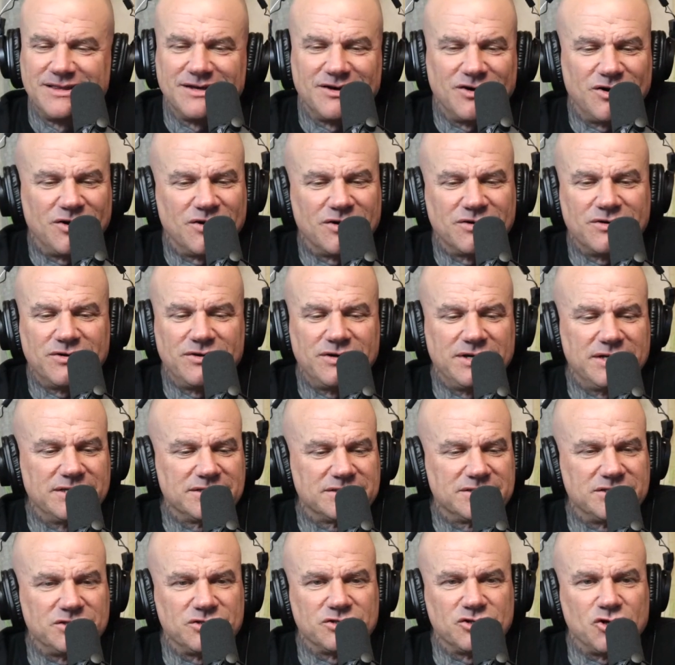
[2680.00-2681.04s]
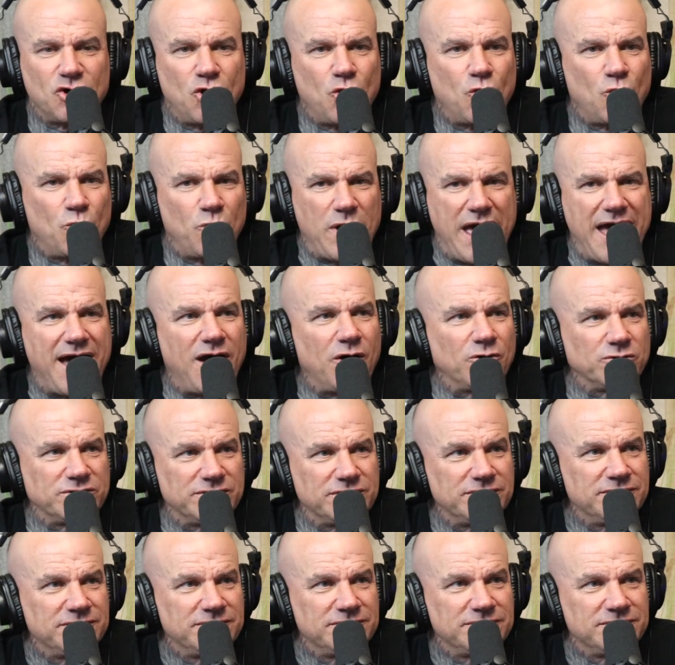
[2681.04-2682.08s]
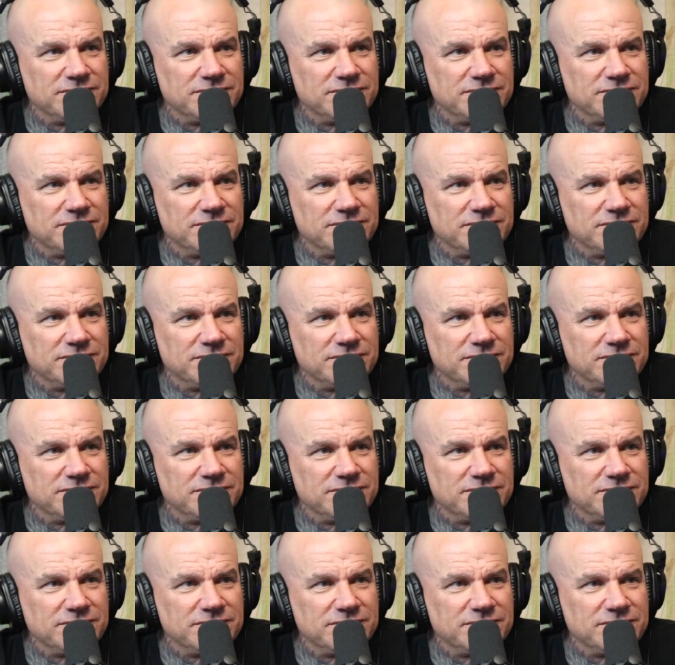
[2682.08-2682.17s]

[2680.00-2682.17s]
harder it is to go out. Yeah.